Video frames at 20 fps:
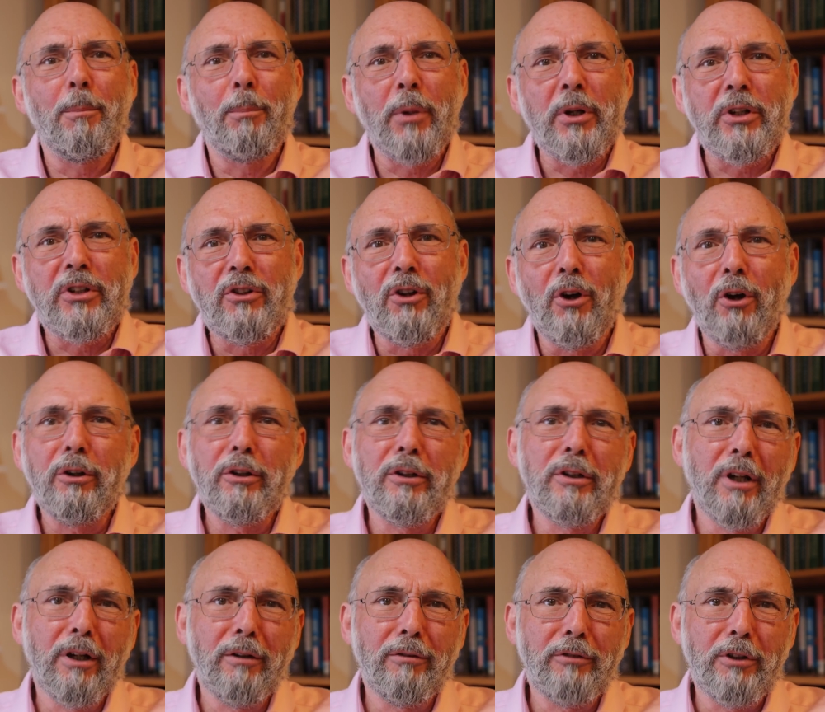but not
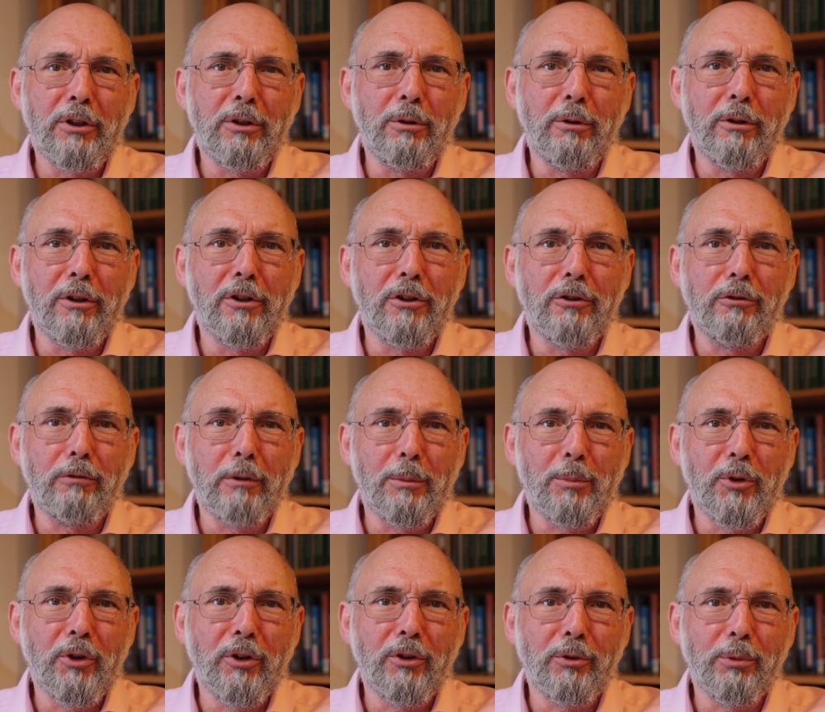enough to do the
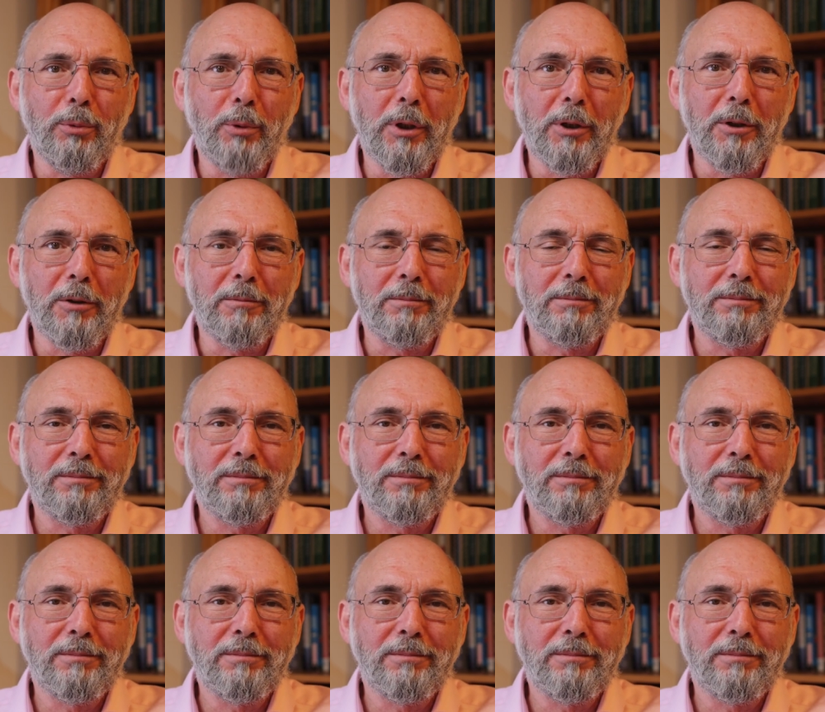description as well.